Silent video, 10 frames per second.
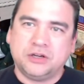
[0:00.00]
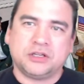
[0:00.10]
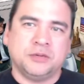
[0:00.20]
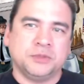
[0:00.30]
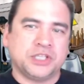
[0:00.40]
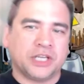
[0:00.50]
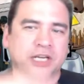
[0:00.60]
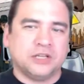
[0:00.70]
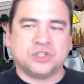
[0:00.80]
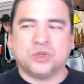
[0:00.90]
Come and check it
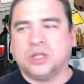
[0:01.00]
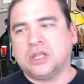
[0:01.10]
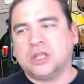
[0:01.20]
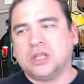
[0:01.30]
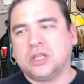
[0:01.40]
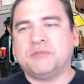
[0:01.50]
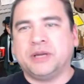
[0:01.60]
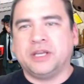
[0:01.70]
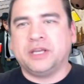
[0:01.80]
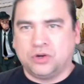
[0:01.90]
out. So a lot of my
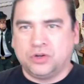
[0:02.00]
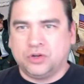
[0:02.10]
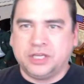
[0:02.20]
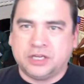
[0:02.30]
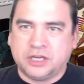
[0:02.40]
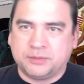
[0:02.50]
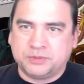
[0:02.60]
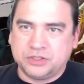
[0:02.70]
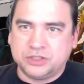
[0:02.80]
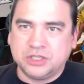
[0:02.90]
early adopters